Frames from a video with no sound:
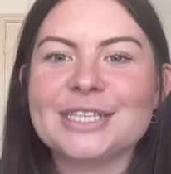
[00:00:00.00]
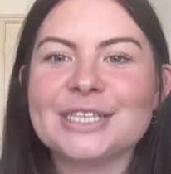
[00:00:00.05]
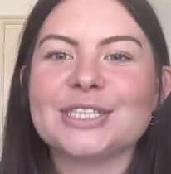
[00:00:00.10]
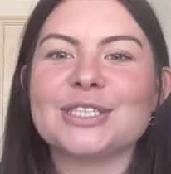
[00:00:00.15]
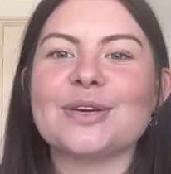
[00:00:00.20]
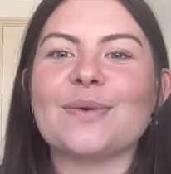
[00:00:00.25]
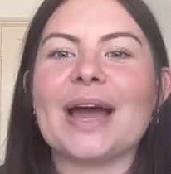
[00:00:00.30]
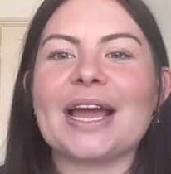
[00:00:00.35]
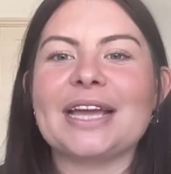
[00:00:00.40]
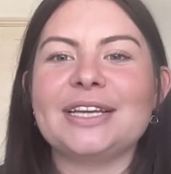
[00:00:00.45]

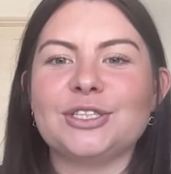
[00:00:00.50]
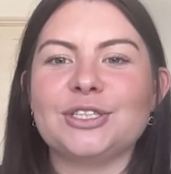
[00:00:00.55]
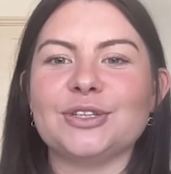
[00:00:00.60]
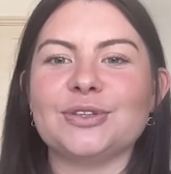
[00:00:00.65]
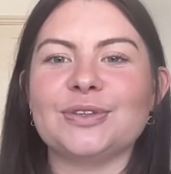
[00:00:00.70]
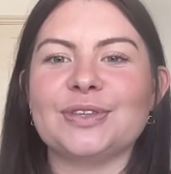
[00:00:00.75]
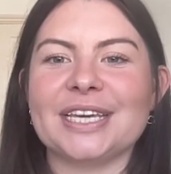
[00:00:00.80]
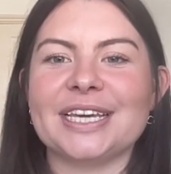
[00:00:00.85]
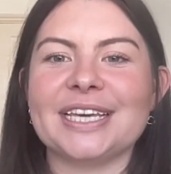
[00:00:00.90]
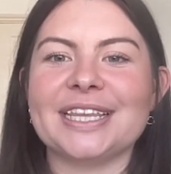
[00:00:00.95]
So I
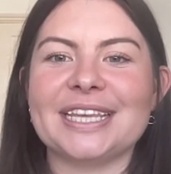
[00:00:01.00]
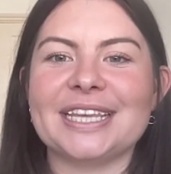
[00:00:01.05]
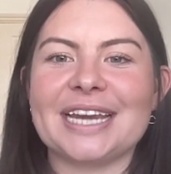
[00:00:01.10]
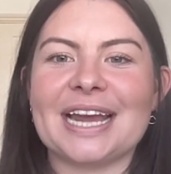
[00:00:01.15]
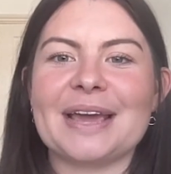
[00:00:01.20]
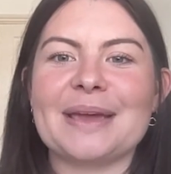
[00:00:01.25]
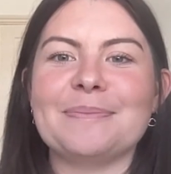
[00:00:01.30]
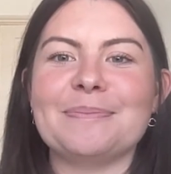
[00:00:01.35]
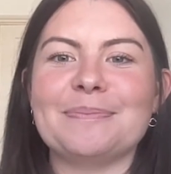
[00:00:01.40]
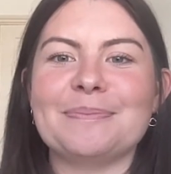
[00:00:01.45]
do think that
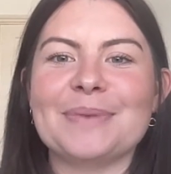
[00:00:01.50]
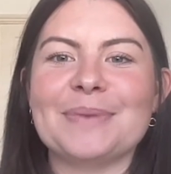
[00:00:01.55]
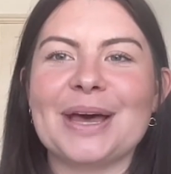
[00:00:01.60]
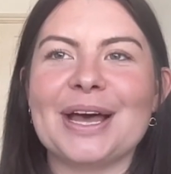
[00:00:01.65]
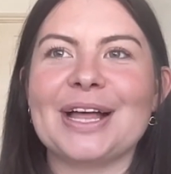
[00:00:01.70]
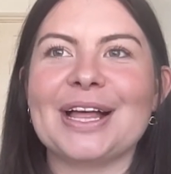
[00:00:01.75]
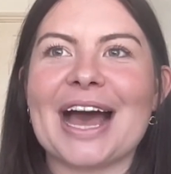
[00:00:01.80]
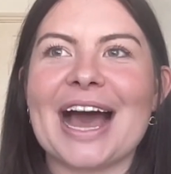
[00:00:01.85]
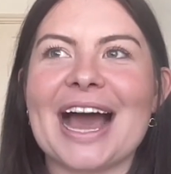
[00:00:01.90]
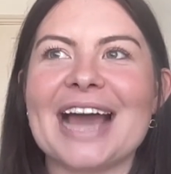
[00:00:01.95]
I
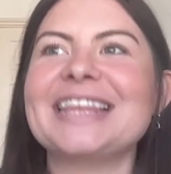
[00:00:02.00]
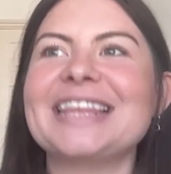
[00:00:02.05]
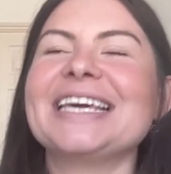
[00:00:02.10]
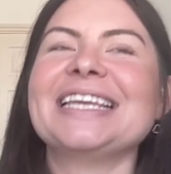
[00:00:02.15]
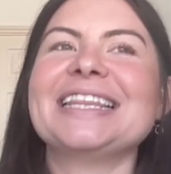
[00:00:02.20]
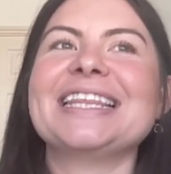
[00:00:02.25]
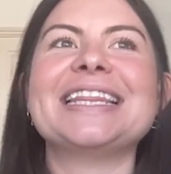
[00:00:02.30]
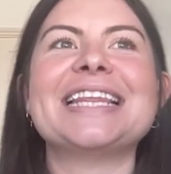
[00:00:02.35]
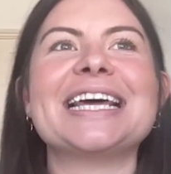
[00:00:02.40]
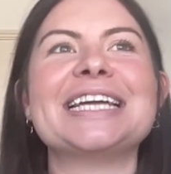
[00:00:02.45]

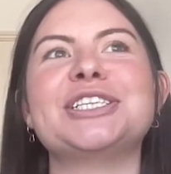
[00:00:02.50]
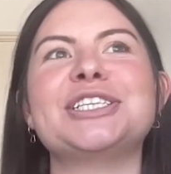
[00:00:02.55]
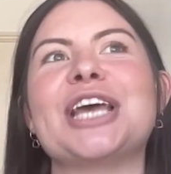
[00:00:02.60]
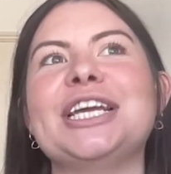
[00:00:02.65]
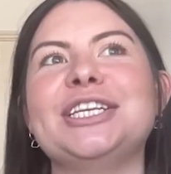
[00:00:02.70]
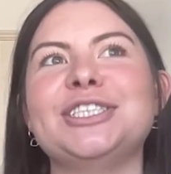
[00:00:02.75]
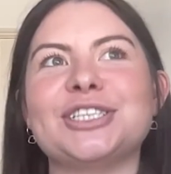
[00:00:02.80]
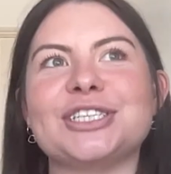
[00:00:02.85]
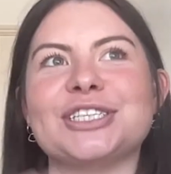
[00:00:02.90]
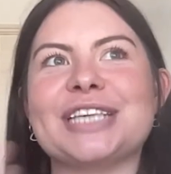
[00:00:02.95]
think that
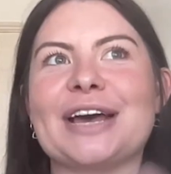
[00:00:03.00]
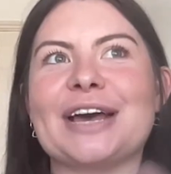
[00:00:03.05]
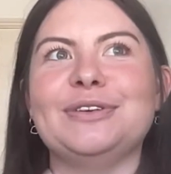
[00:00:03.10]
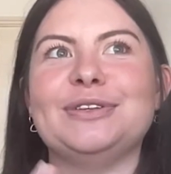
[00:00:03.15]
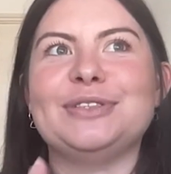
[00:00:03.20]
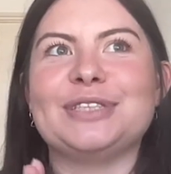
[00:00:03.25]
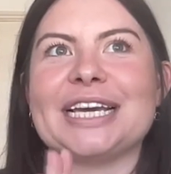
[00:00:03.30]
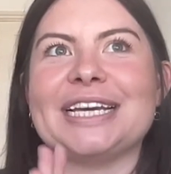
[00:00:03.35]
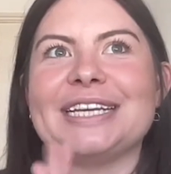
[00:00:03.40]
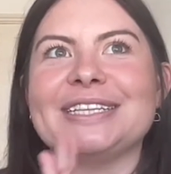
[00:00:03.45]
changes how
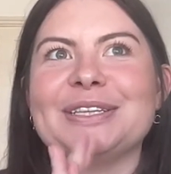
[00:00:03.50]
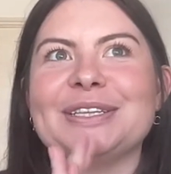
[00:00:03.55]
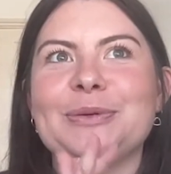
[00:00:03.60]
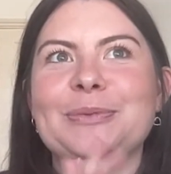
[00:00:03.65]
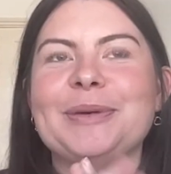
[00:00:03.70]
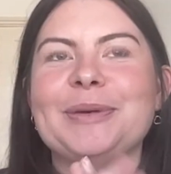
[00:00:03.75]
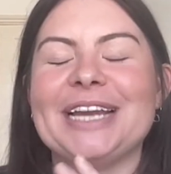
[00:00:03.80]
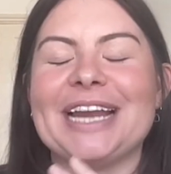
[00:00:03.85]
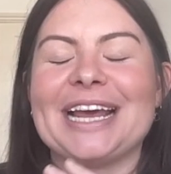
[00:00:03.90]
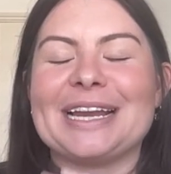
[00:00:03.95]
you date a
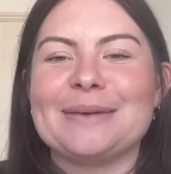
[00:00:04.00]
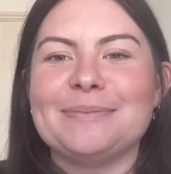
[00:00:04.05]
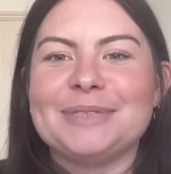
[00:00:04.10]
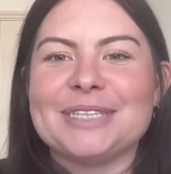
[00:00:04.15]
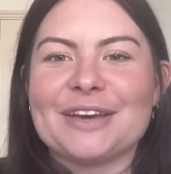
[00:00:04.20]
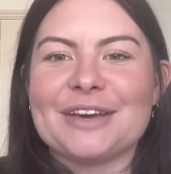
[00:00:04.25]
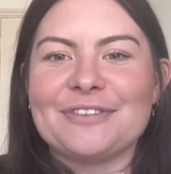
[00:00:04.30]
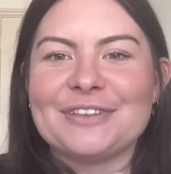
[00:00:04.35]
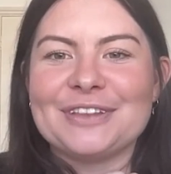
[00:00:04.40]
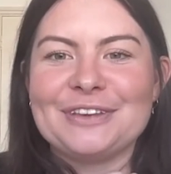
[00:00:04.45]
little bit. And I'm
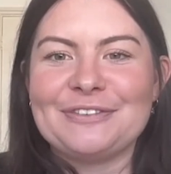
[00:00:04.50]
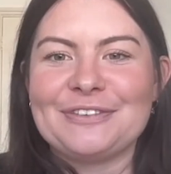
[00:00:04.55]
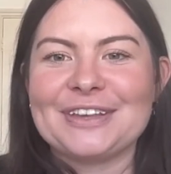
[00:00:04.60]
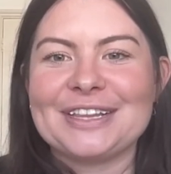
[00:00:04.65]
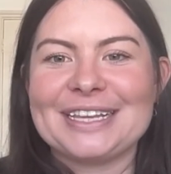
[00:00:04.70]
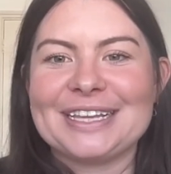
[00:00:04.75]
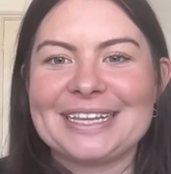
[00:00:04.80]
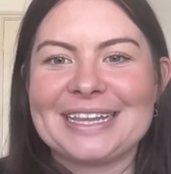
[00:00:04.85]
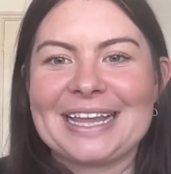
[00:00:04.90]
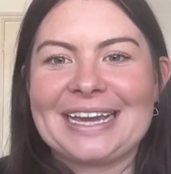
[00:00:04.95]
definitely
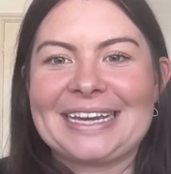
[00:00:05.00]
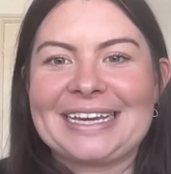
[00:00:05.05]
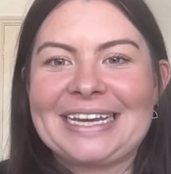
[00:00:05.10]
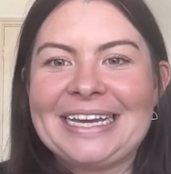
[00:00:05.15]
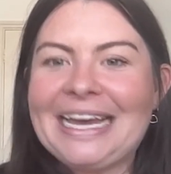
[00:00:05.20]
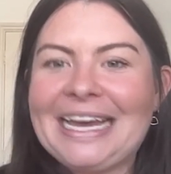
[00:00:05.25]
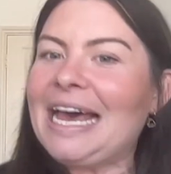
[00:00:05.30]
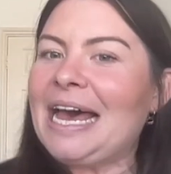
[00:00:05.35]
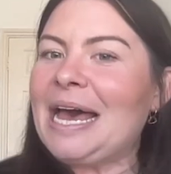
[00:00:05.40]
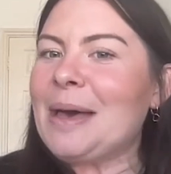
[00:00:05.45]
feeling like
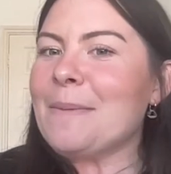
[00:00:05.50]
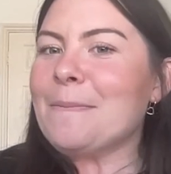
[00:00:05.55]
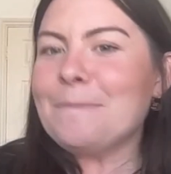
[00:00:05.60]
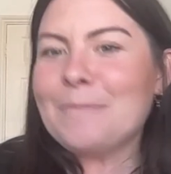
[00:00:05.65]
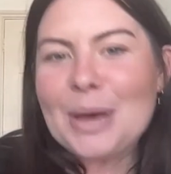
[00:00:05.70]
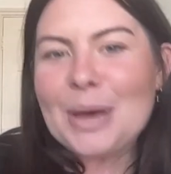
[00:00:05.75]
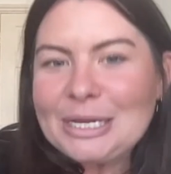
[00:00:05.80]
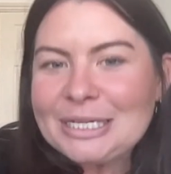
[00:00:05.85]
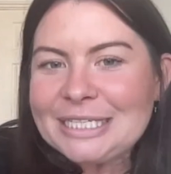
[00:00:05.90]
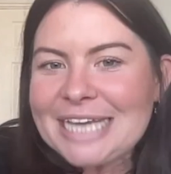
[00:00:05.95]

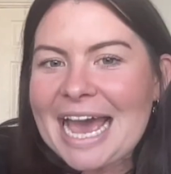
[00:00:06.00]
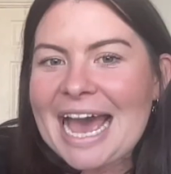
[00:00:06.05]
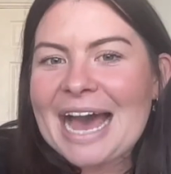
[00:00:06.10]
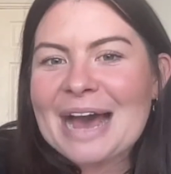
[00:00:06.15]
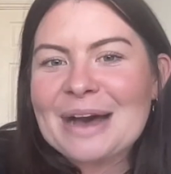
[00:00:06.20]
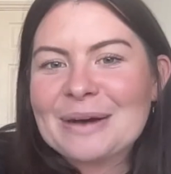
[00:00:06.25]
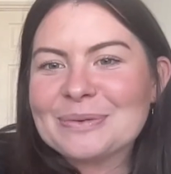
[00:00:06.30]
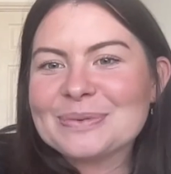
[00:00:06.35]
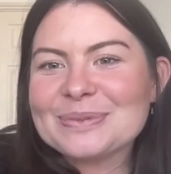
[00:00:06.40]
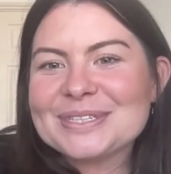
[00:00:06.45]
burnt
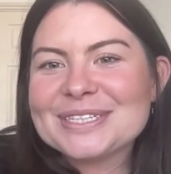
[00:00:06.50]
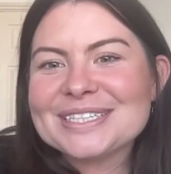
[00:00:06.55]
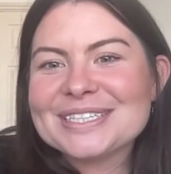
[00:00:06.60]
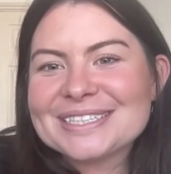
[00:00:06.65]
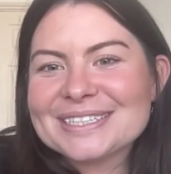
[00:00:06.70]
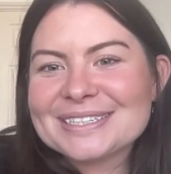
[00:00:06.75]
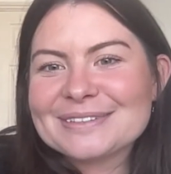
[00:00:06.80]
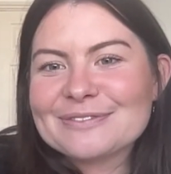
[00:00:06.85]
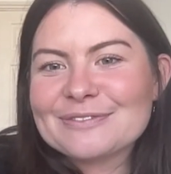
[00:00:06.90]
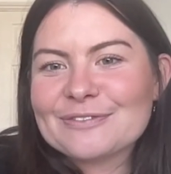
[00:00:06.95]
out
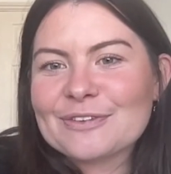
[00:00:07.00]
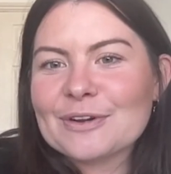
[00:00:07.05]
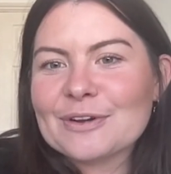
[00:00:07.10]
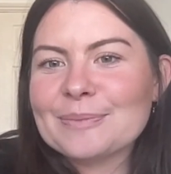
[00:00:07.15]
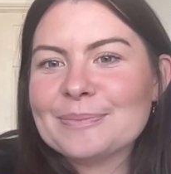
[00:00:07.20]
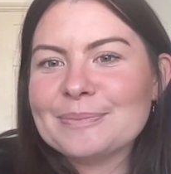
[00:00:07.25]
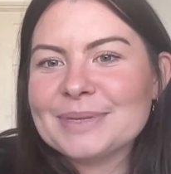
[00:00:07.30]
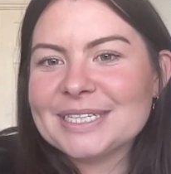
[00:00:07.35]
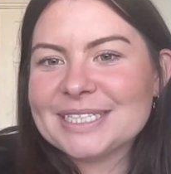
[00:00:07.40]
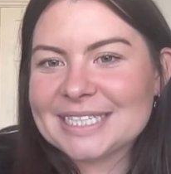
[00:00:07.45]

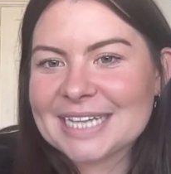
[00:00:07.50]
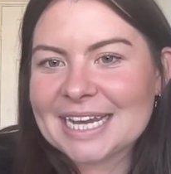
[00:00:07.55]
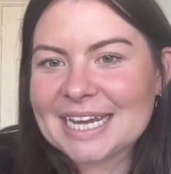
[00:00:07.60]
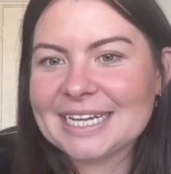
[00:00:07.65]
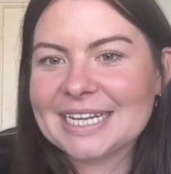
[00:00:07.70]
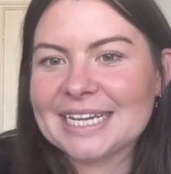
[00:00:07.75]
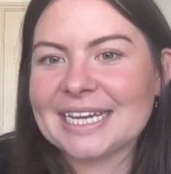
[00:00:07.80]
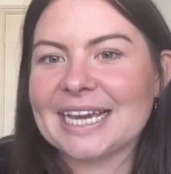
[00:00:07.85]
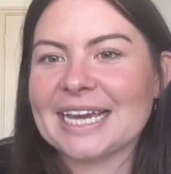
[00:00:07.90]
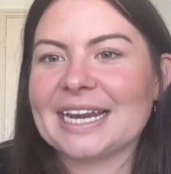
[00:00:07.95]
from
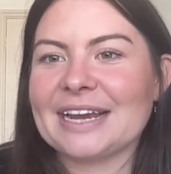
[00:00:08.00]
dating.